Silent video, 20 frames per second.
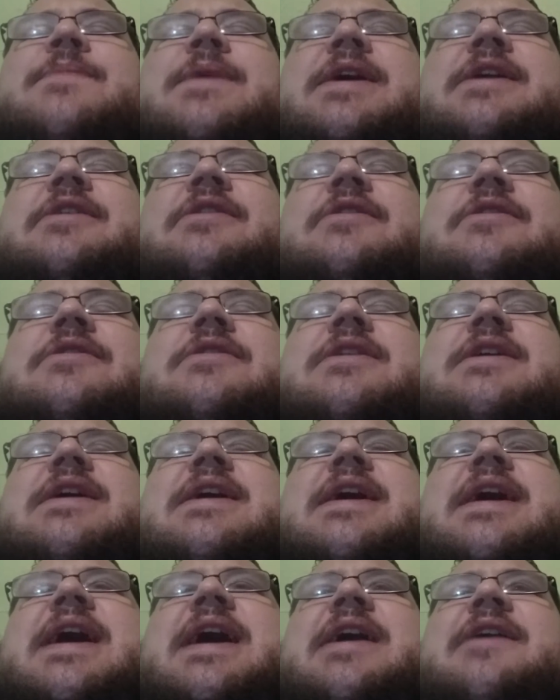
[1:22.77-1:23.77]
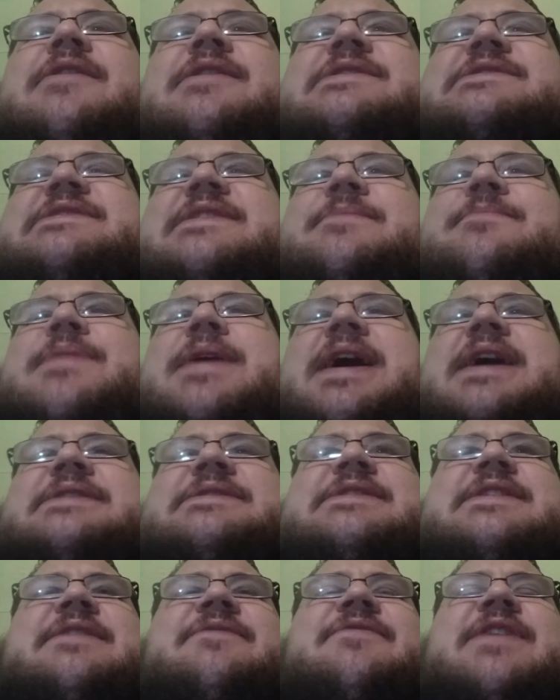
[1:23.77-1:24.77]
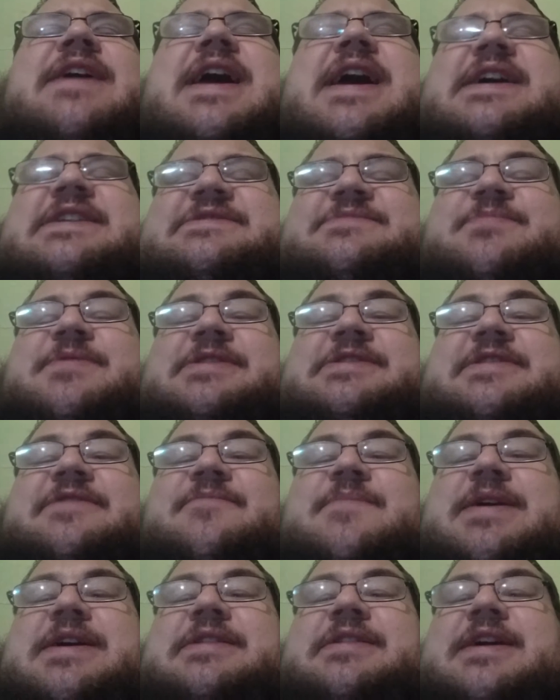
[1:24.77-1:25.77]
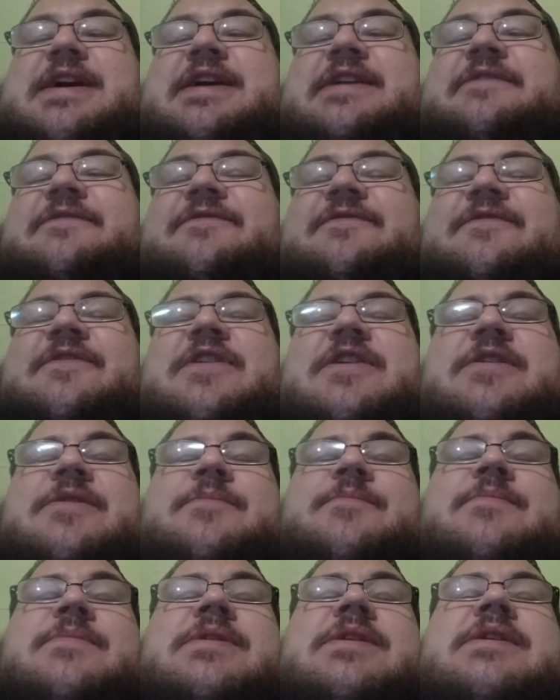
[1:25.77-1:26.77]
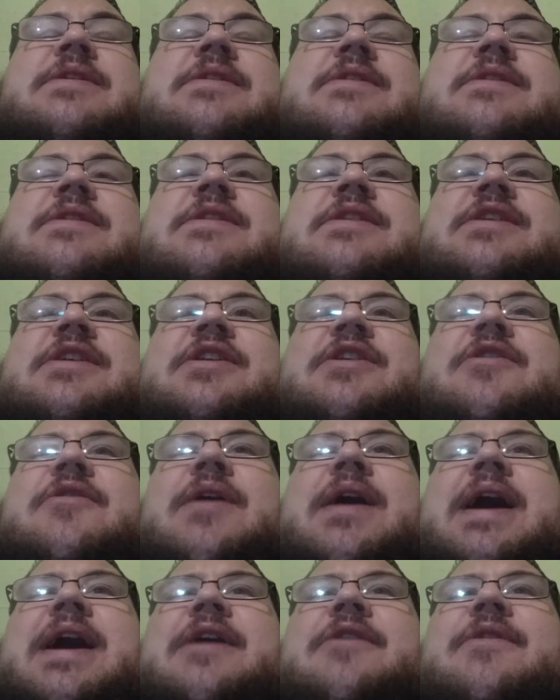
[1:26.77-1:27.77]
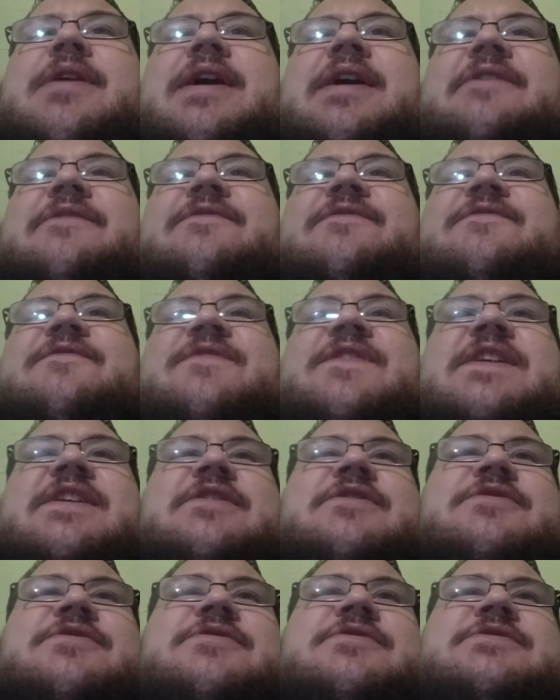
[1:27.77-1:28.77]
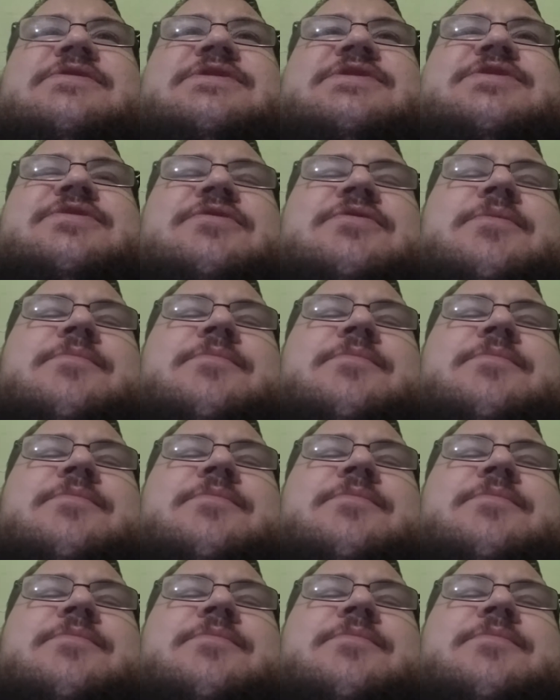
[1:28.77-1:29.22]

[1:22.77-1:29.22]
better, how it has impacted every aspect of my life, from how I feel to